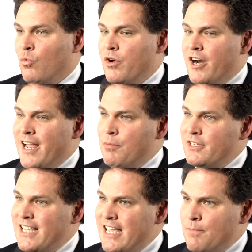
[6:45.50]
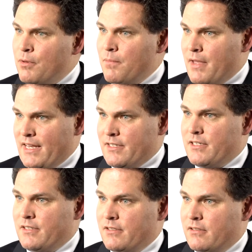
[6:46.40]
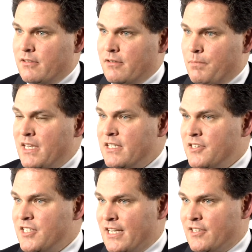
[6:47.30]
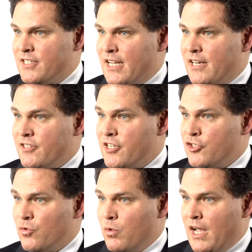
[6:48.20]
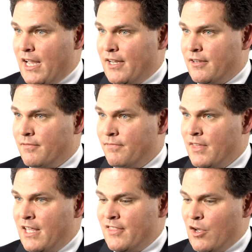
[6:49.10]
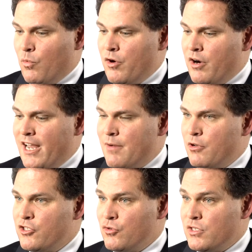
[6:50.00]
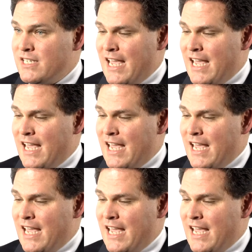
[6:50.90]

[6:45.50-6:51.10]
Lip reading: We were able to implement PTC Insight in such a way that we were able to